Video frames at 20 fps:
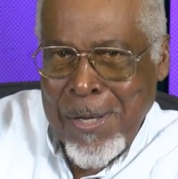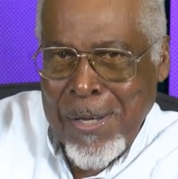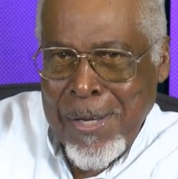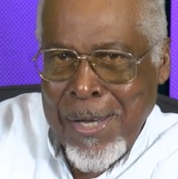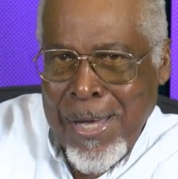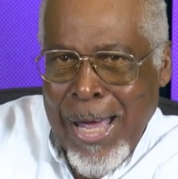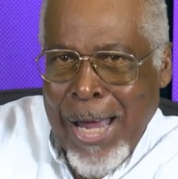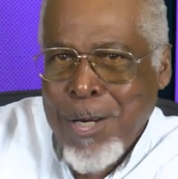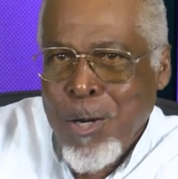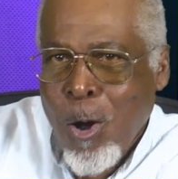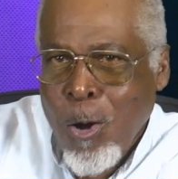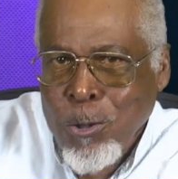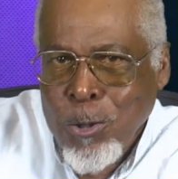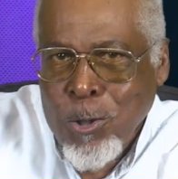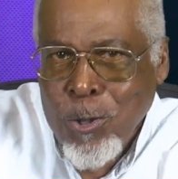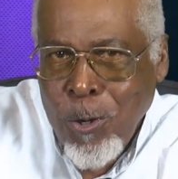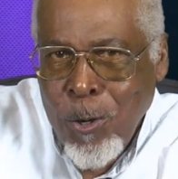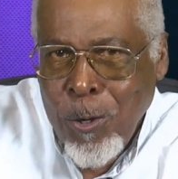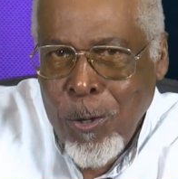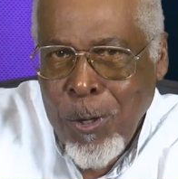and
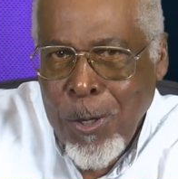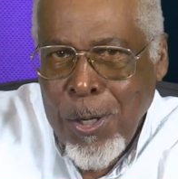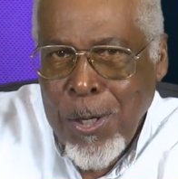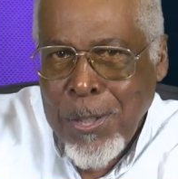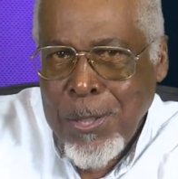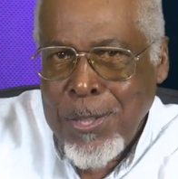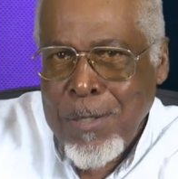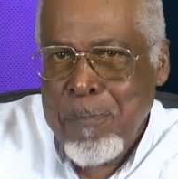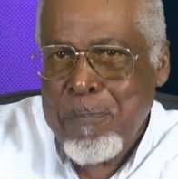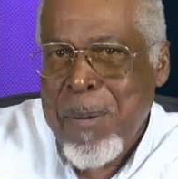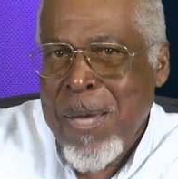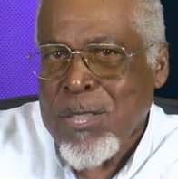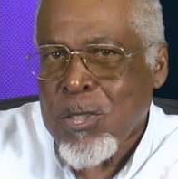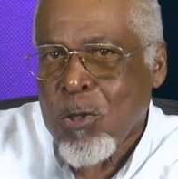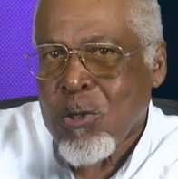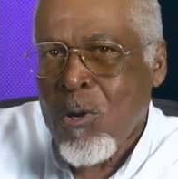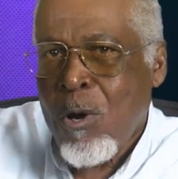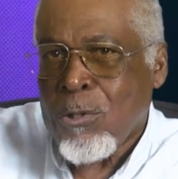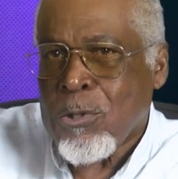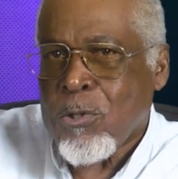also the best
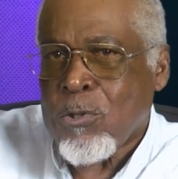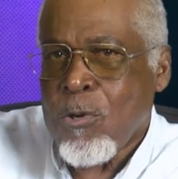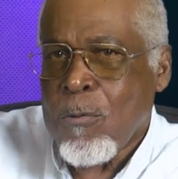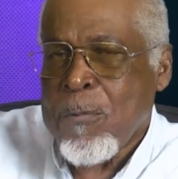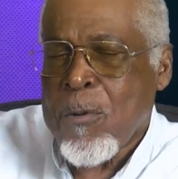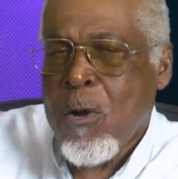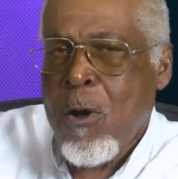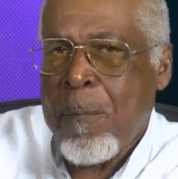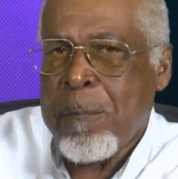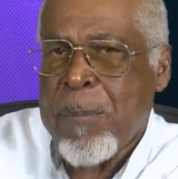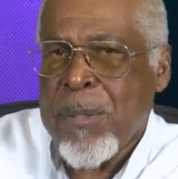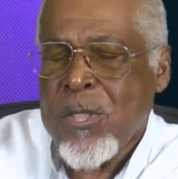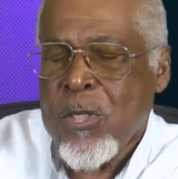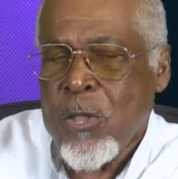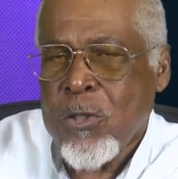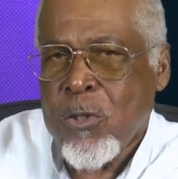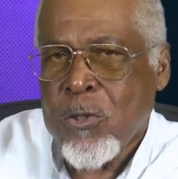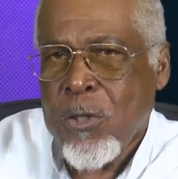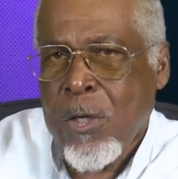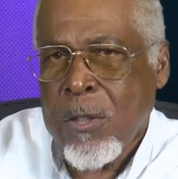costume
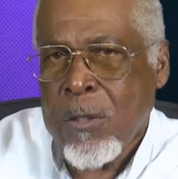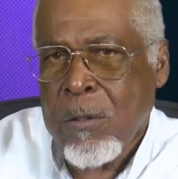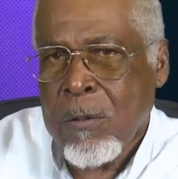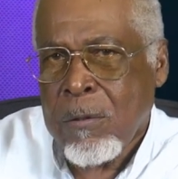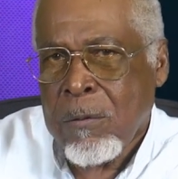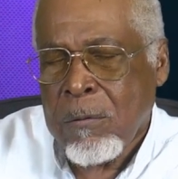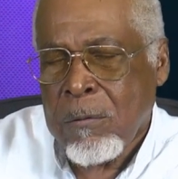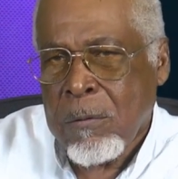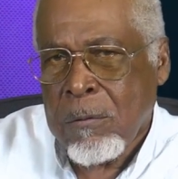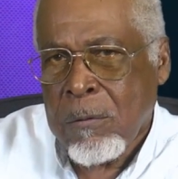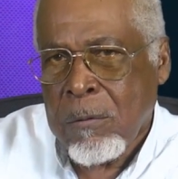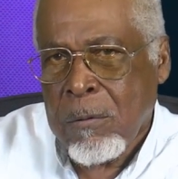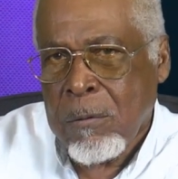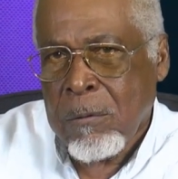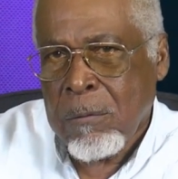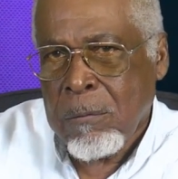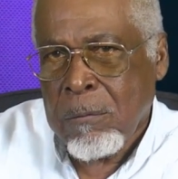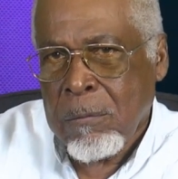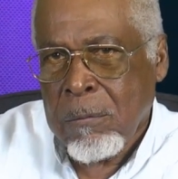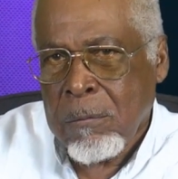competition.
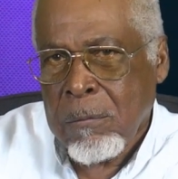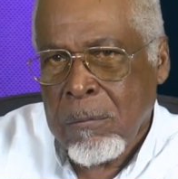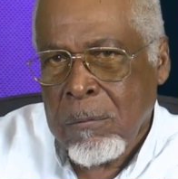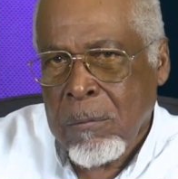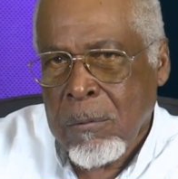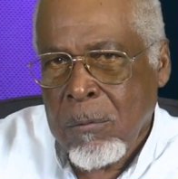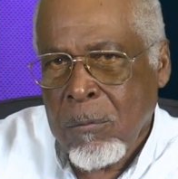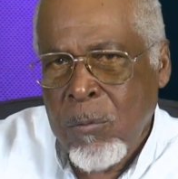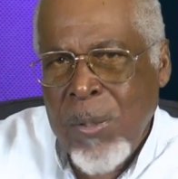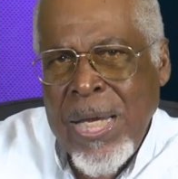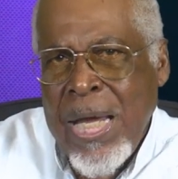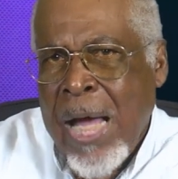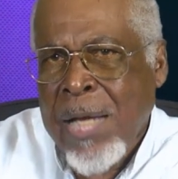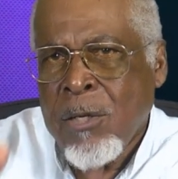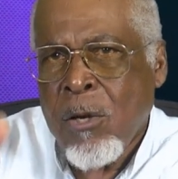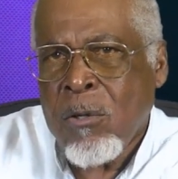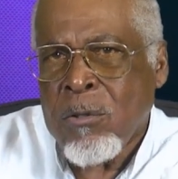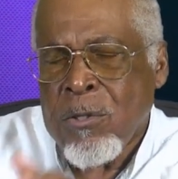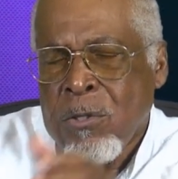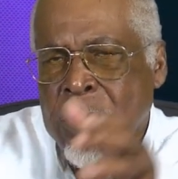We had
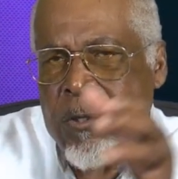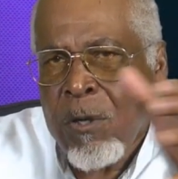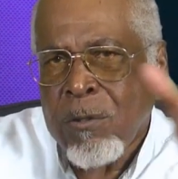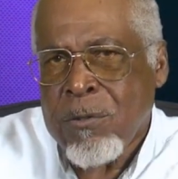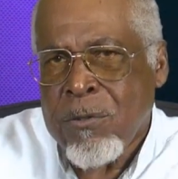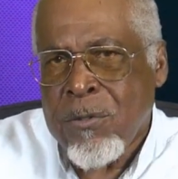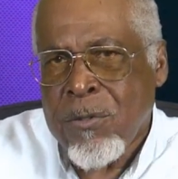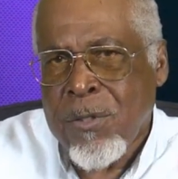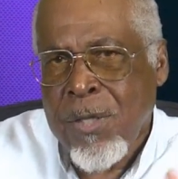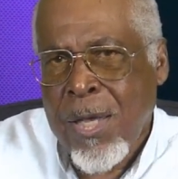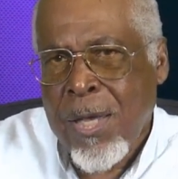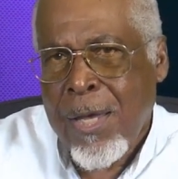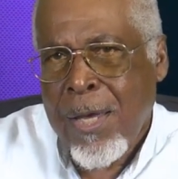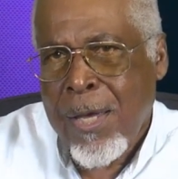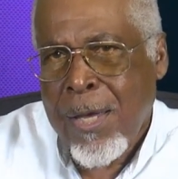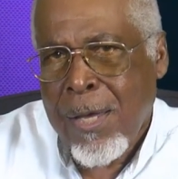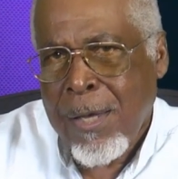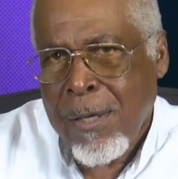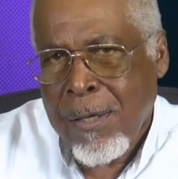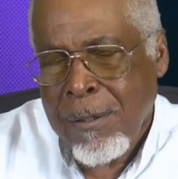all sorts
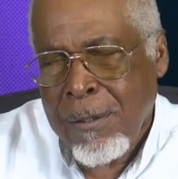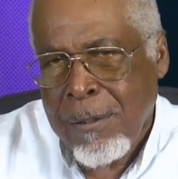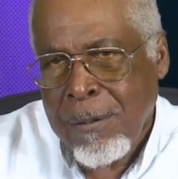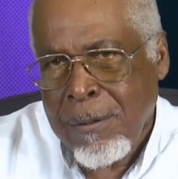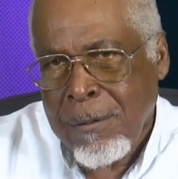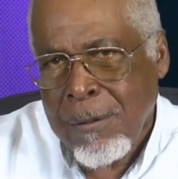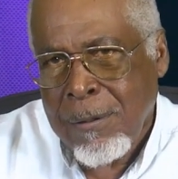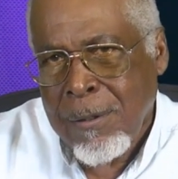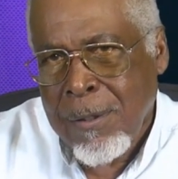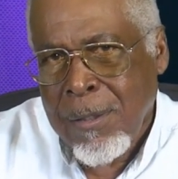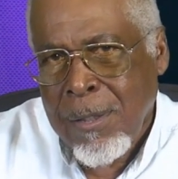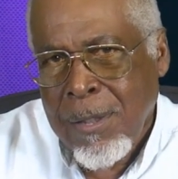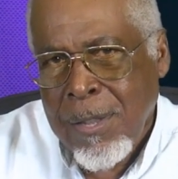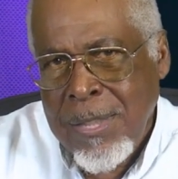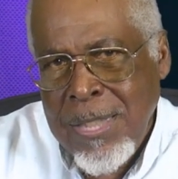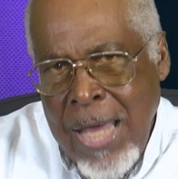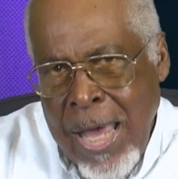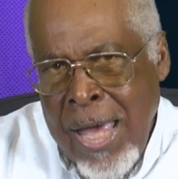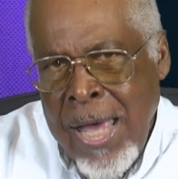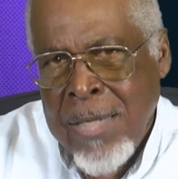there.
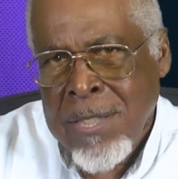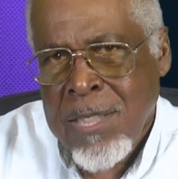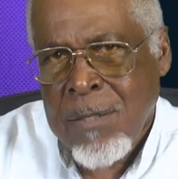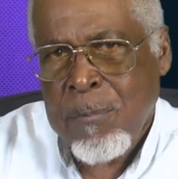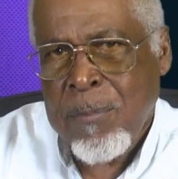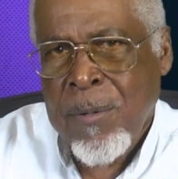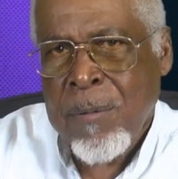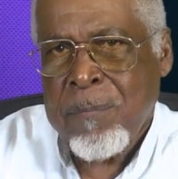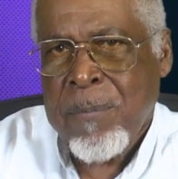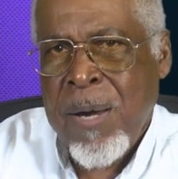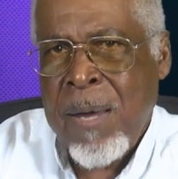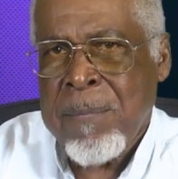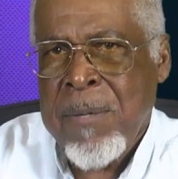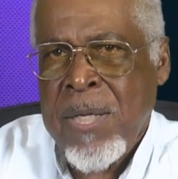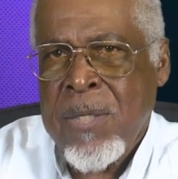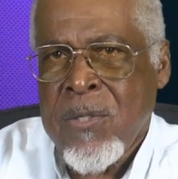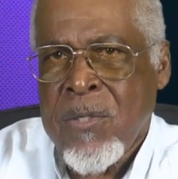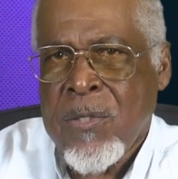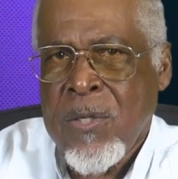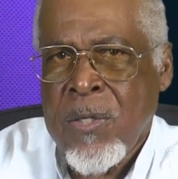Yes, Prime
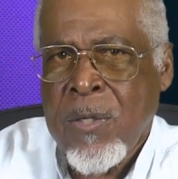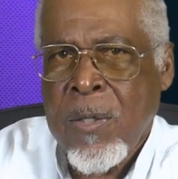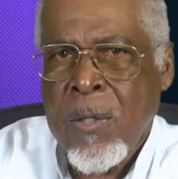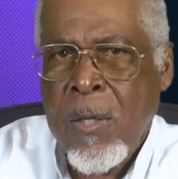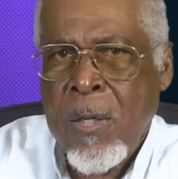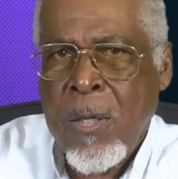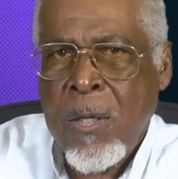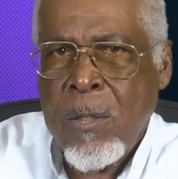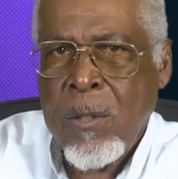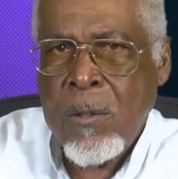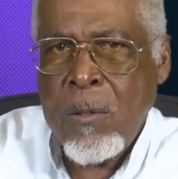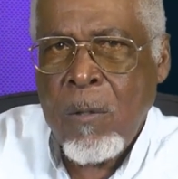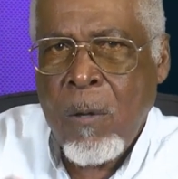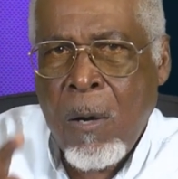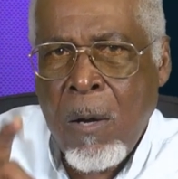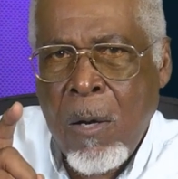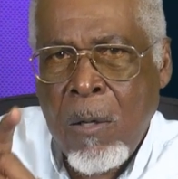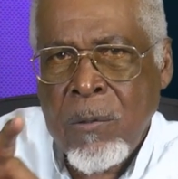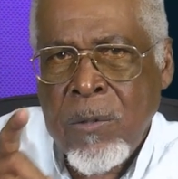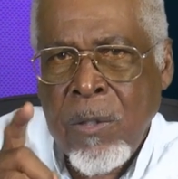Minister, you
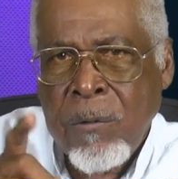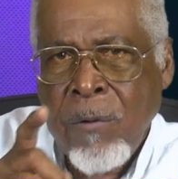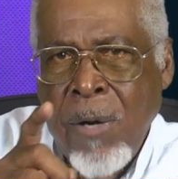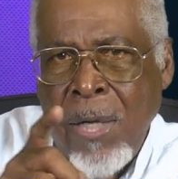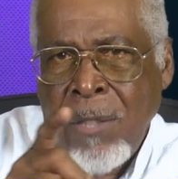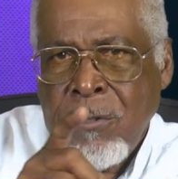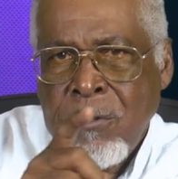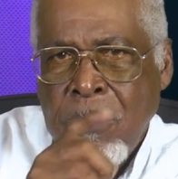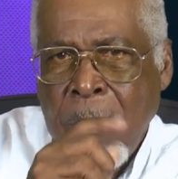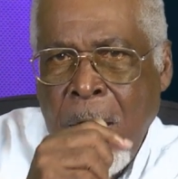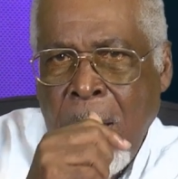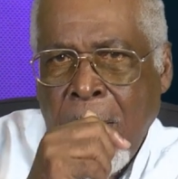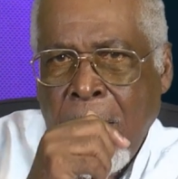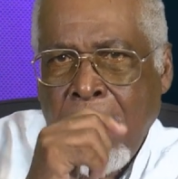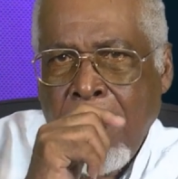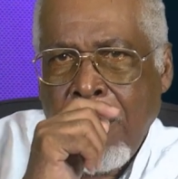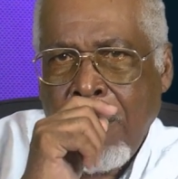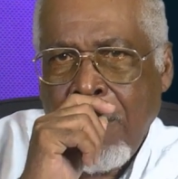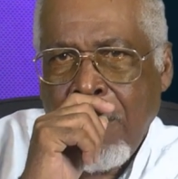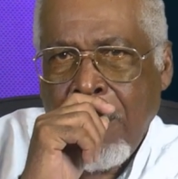are on the right track.
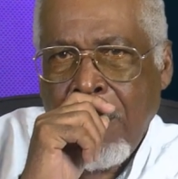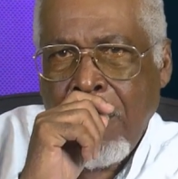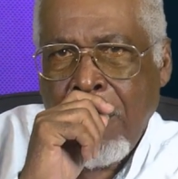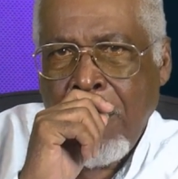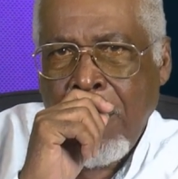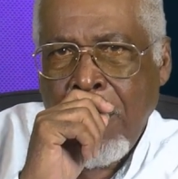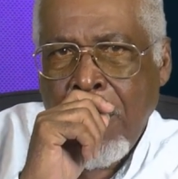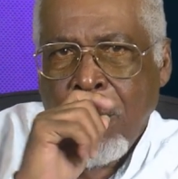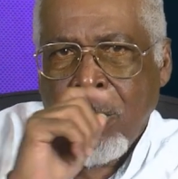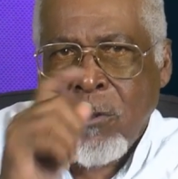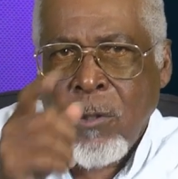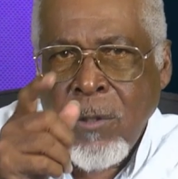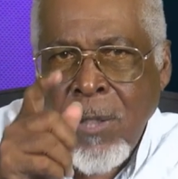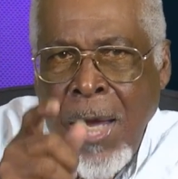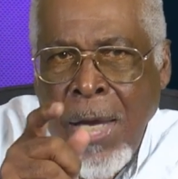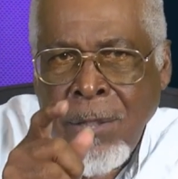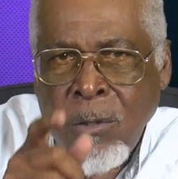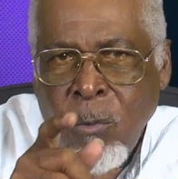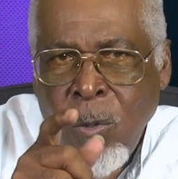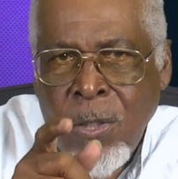
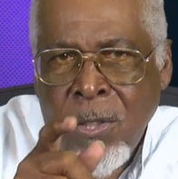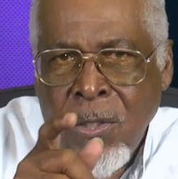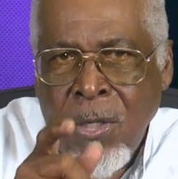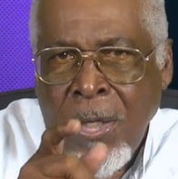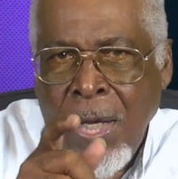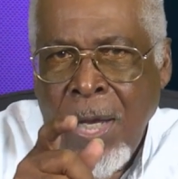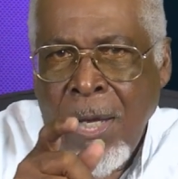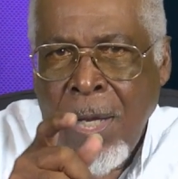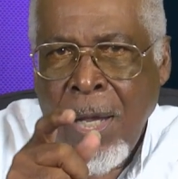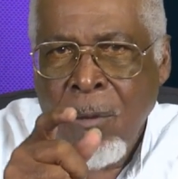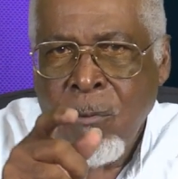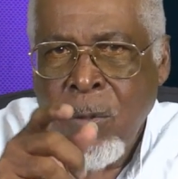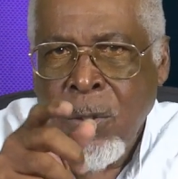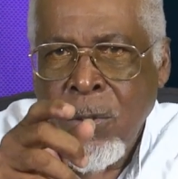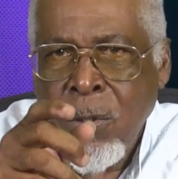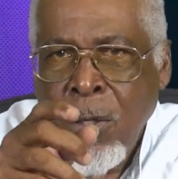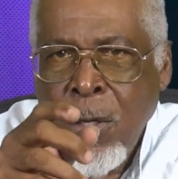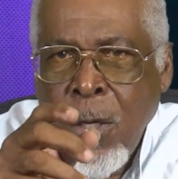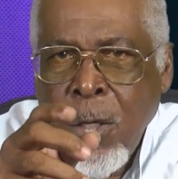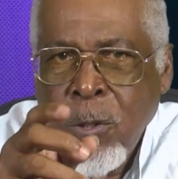Tonight, once again, I
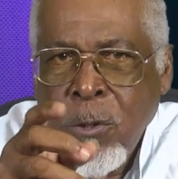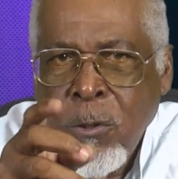want to